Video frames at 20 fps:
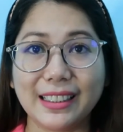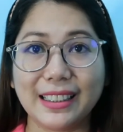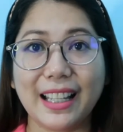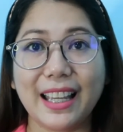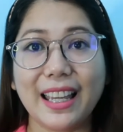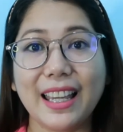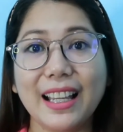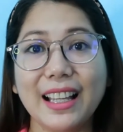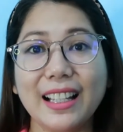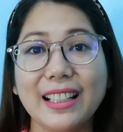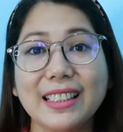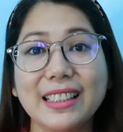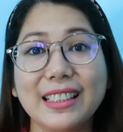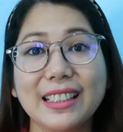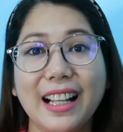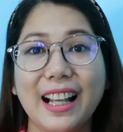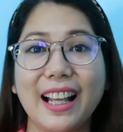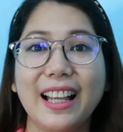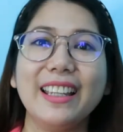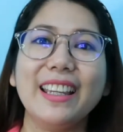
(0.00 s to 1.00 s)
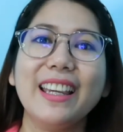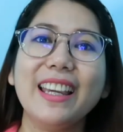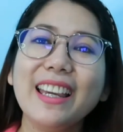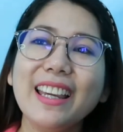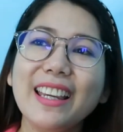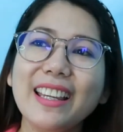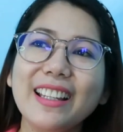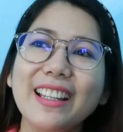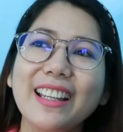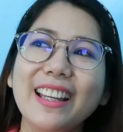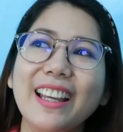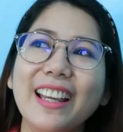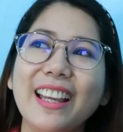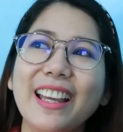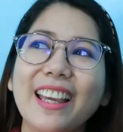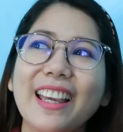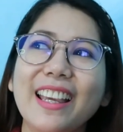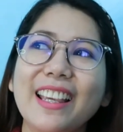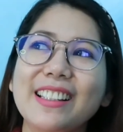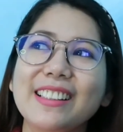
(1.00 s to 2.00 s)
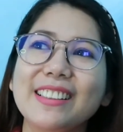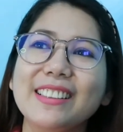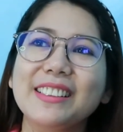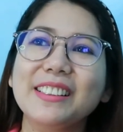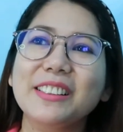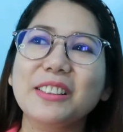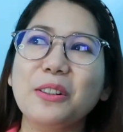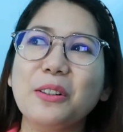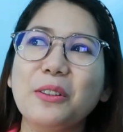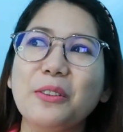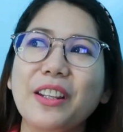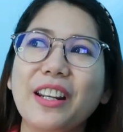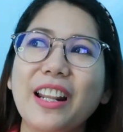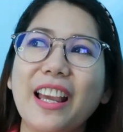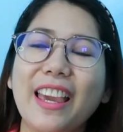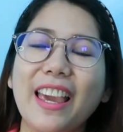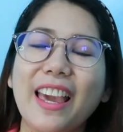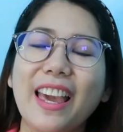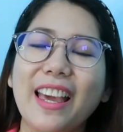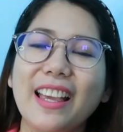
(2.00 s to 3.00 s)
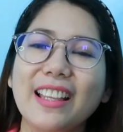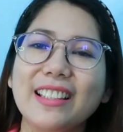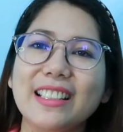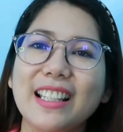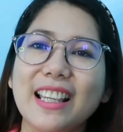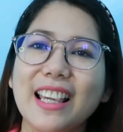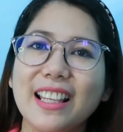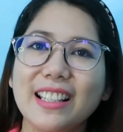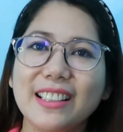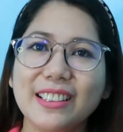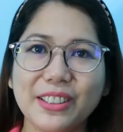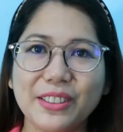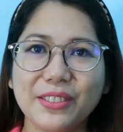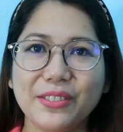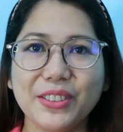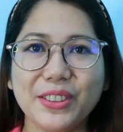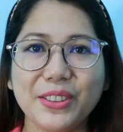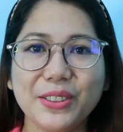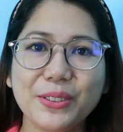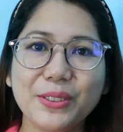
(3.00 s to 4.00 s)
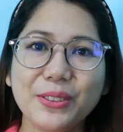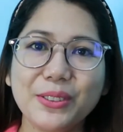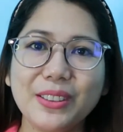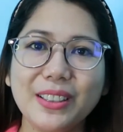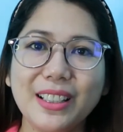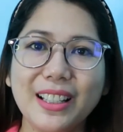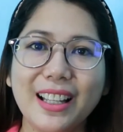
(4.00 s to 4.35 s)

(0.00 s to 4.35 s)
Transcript: like at Skyeng. So when I had the interview,